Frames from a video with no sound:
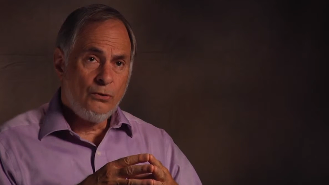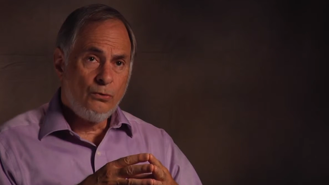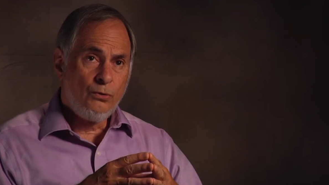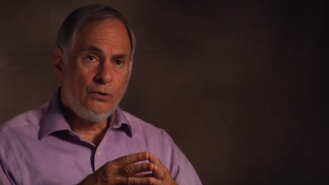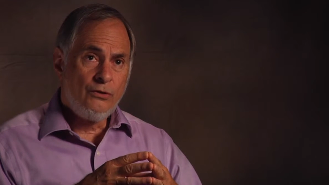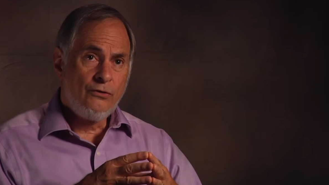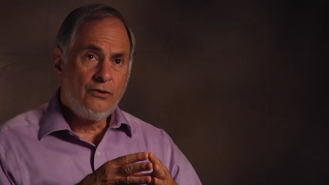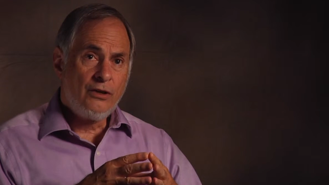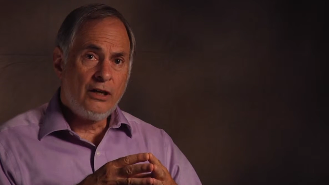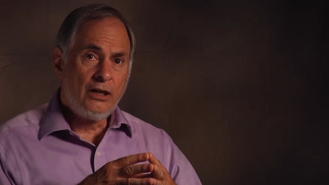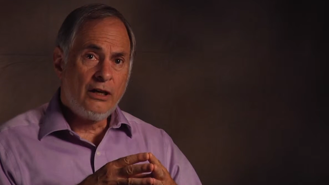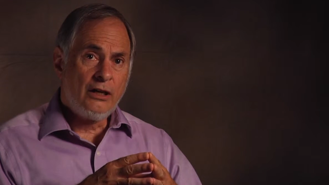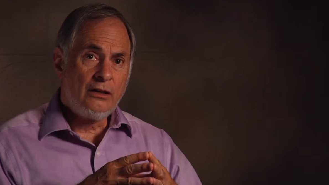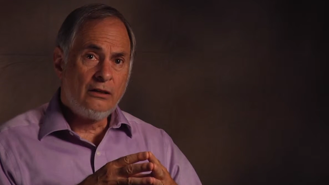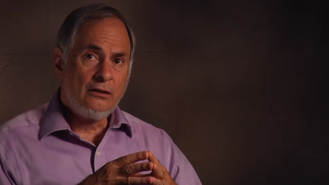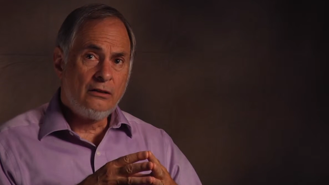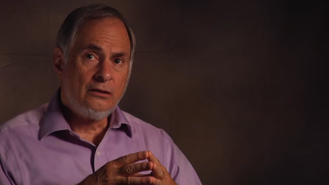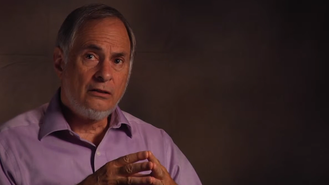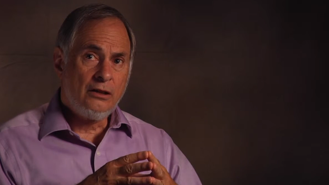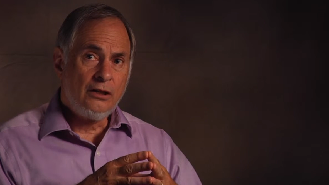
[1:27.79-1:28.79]
We've got
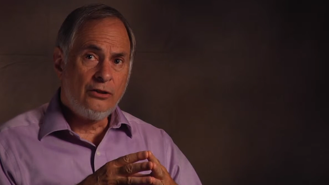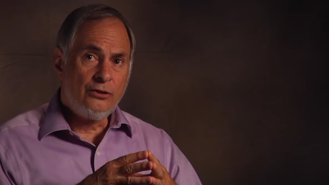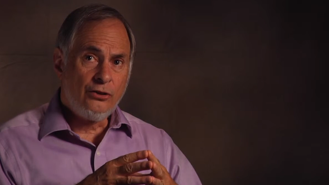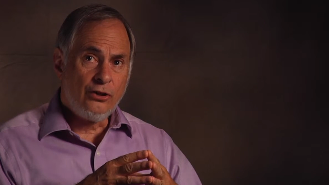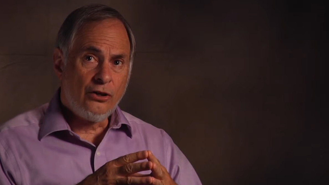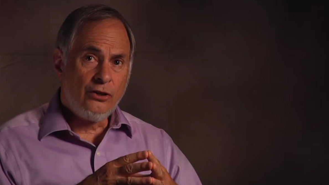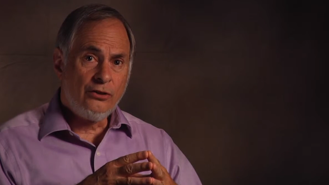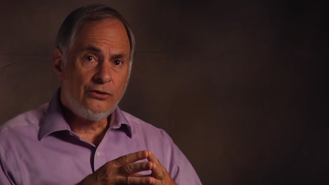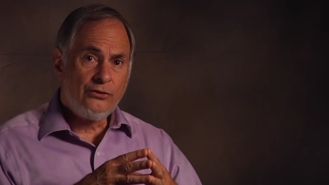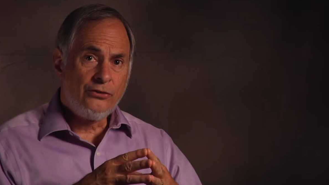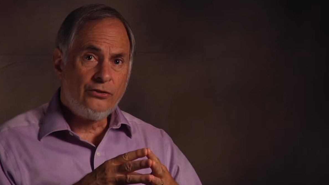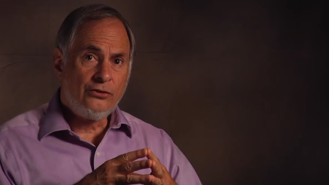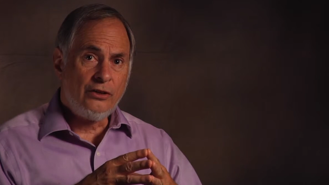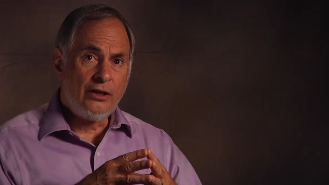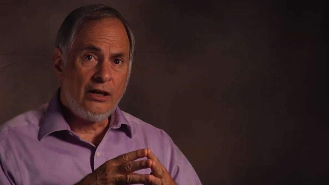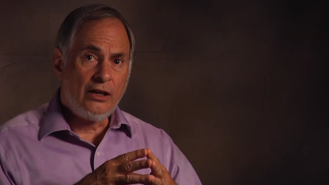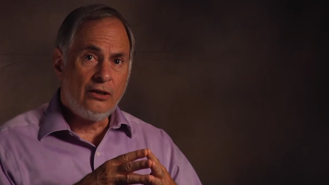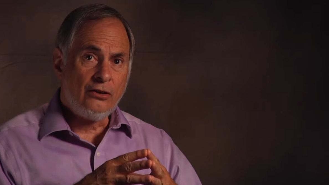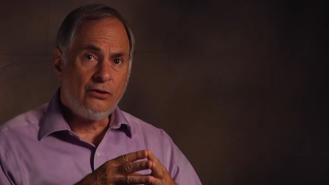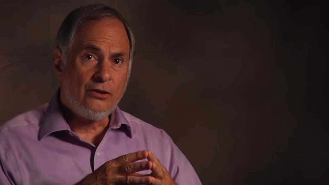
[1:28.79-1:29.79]
adults
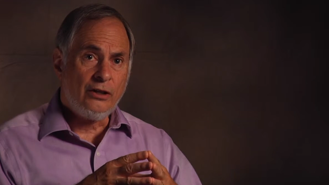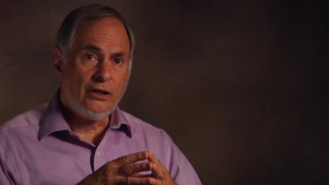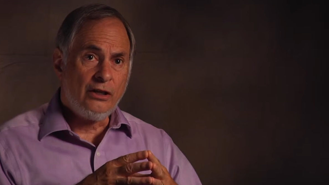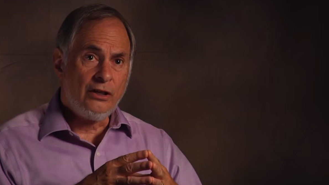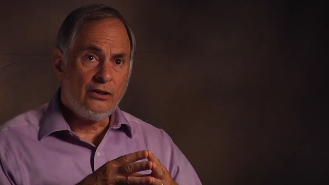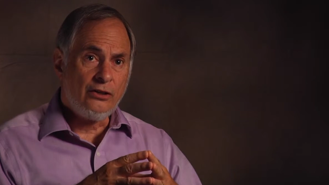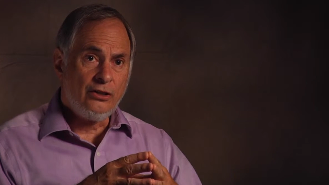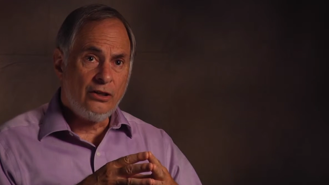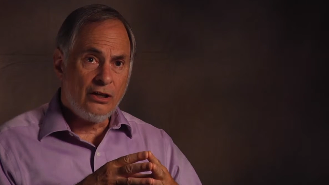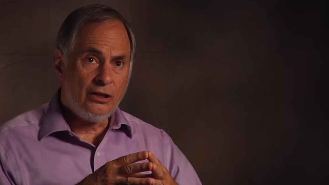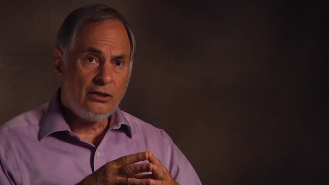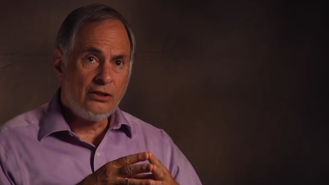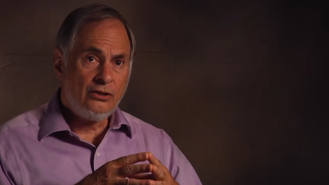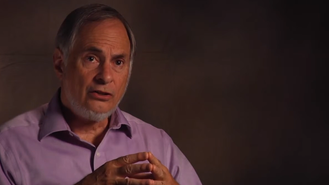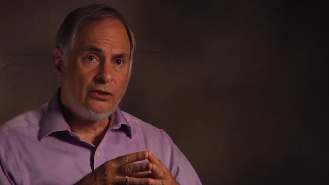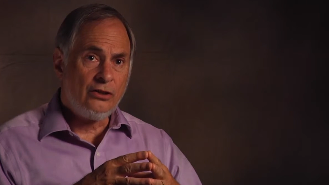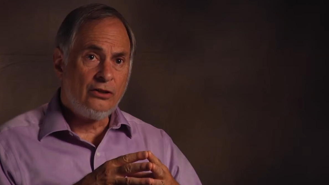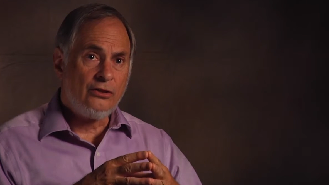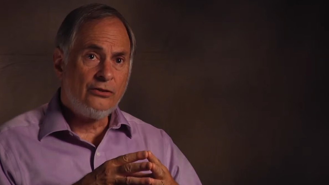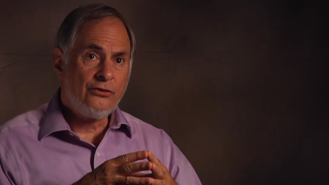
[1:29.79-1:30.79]
now and young
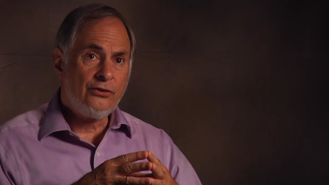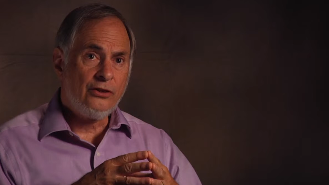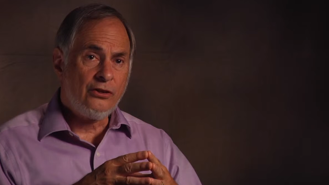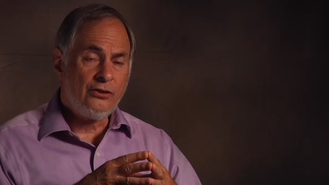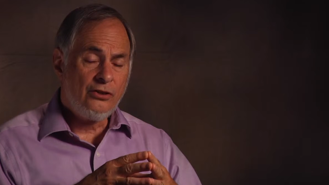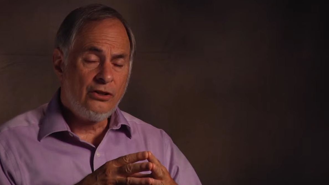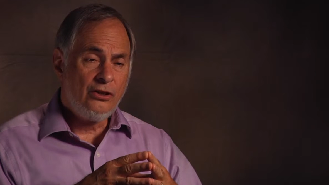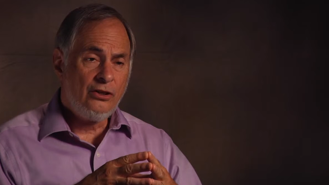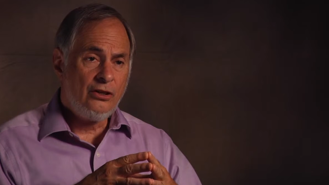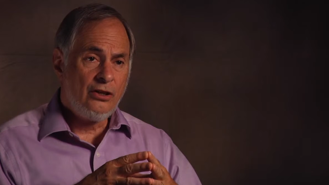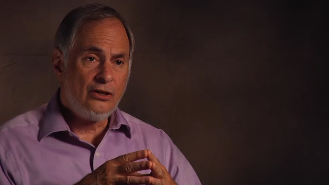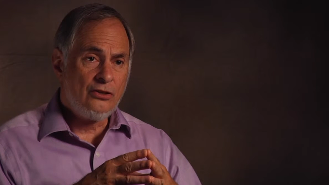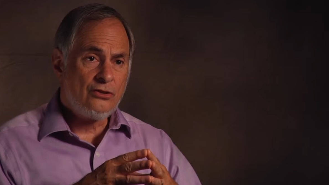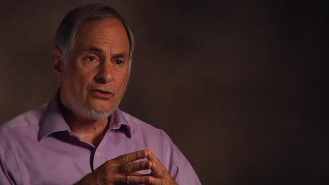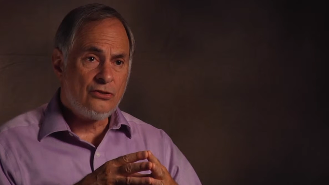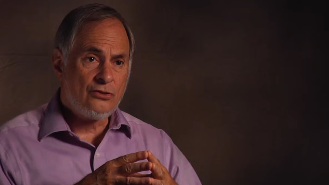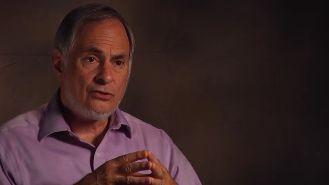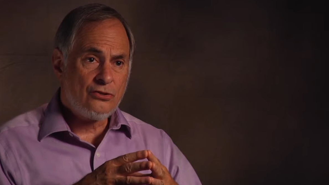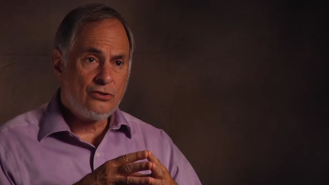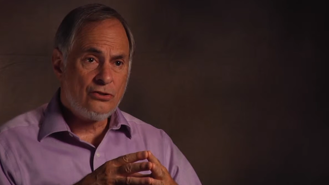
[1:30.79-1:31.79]
adults and
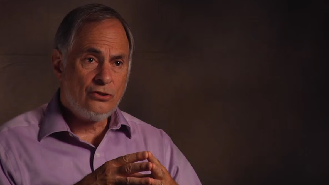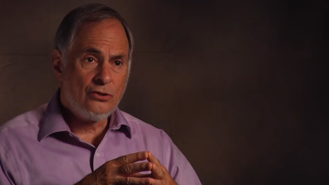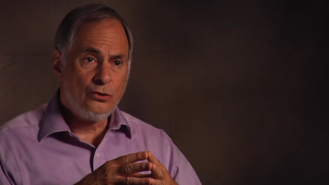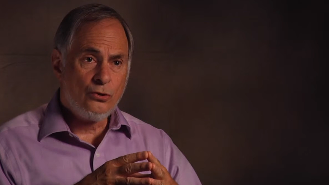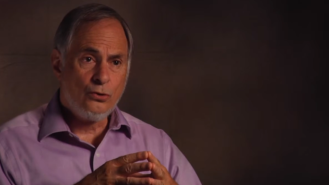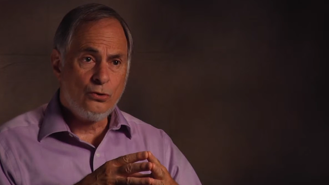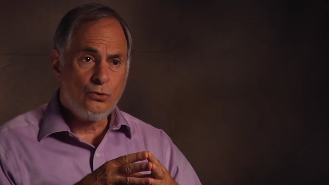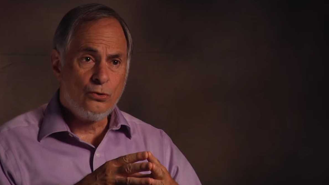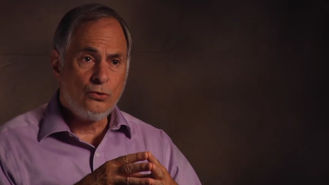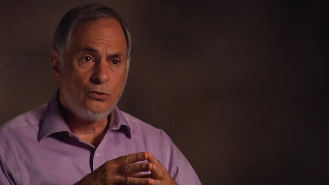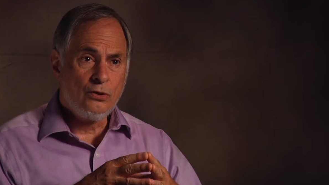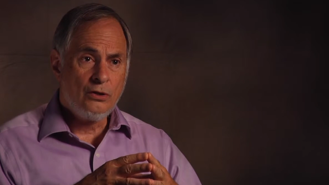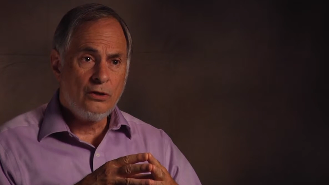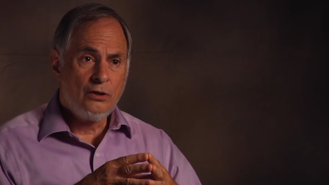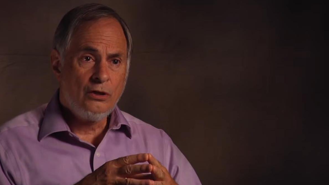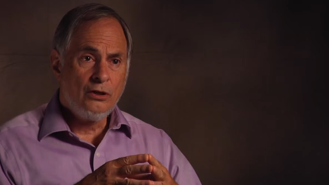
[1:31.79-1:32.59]
teenagers who